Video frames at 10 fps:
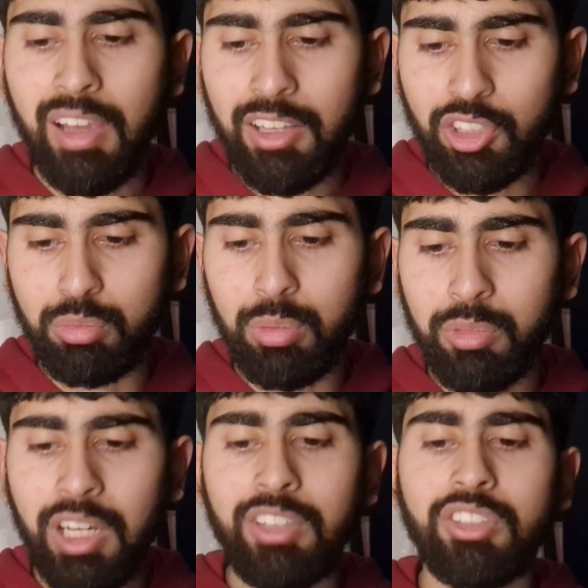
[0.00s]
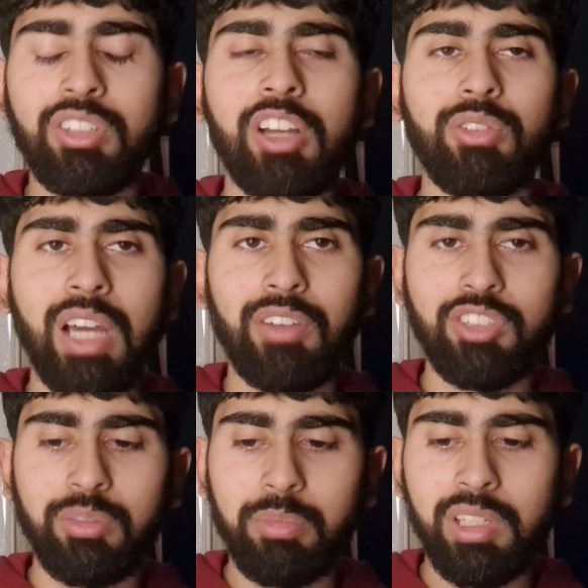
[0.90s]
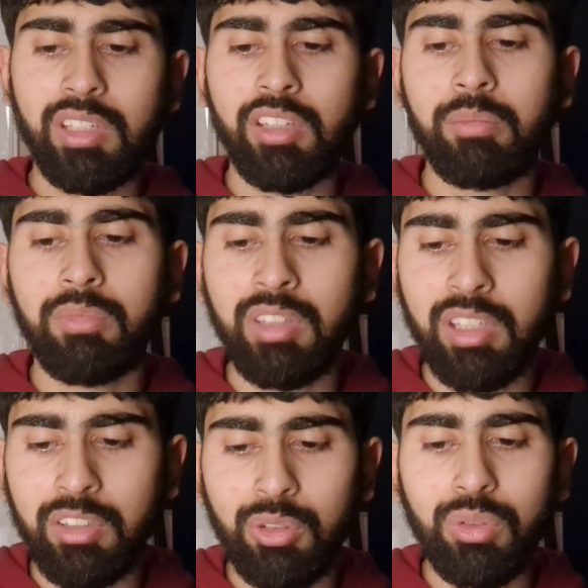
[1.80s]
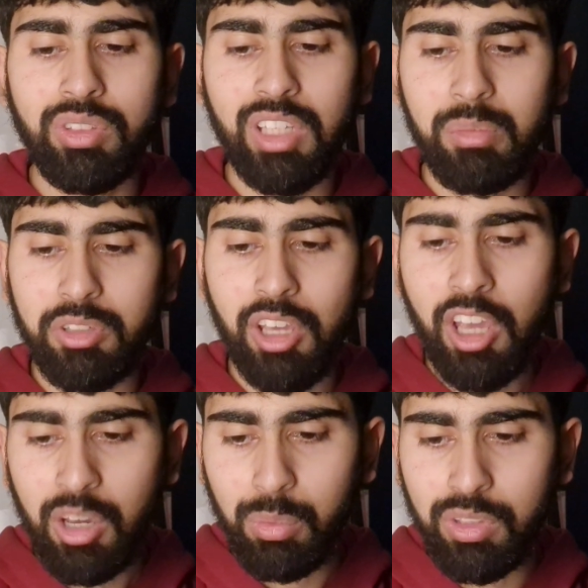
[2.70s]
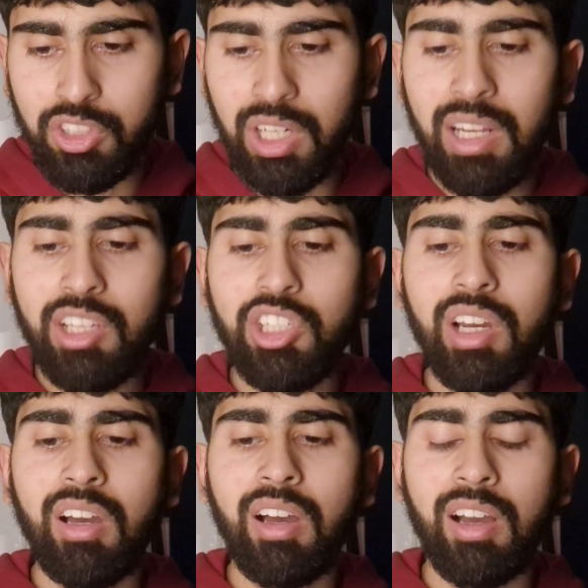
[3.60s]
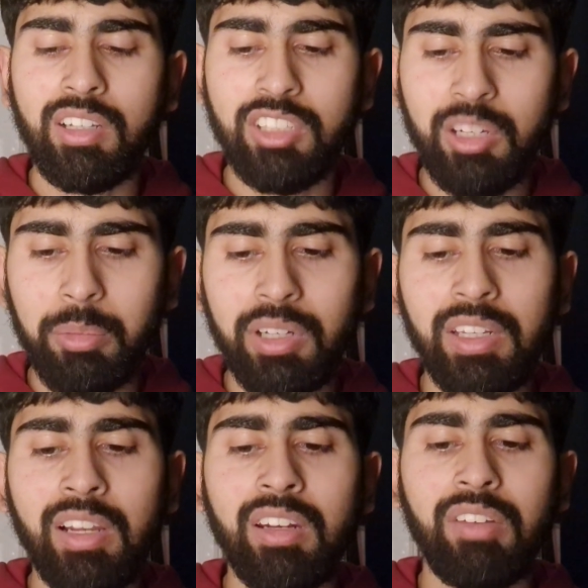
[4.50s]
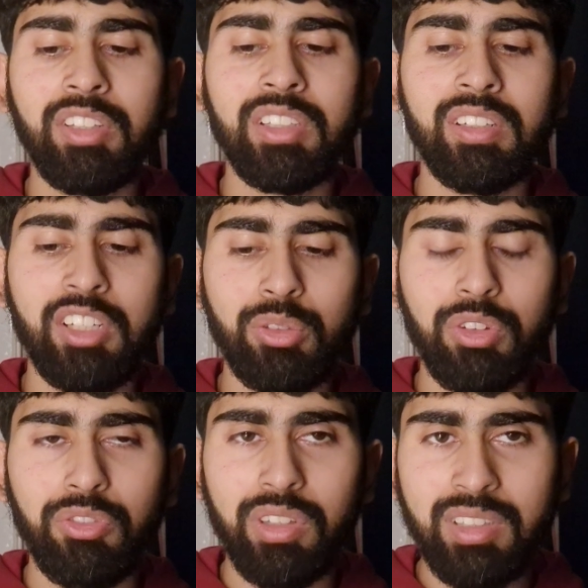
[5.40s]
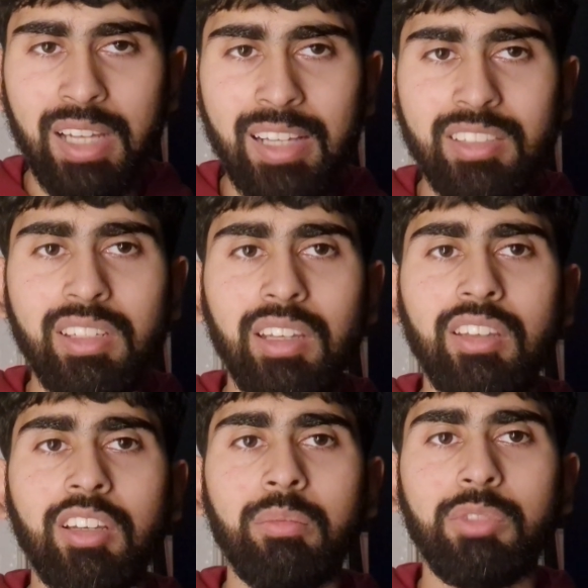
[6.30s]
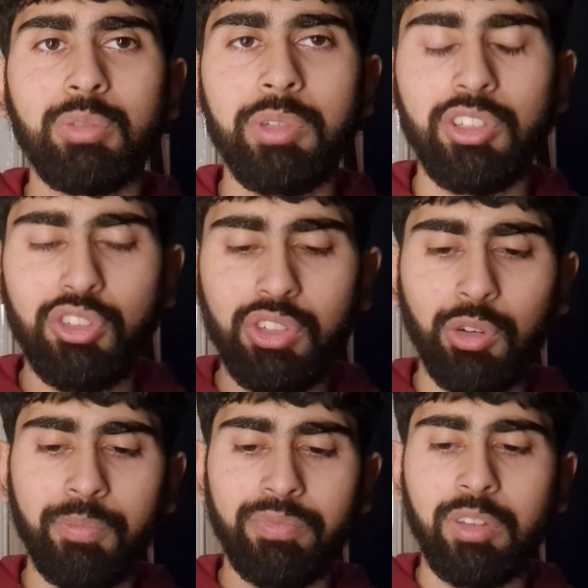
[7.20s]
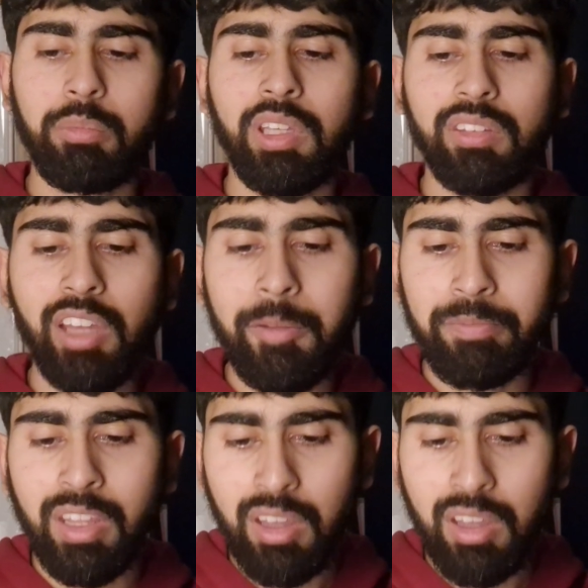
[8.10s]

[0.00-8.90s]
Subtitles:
So Bumrah and Siraj would have to be the 2 seamers, with Jadeja, Akshar Patel and Ravichandran Ashwin, a fantastic spin trio being there.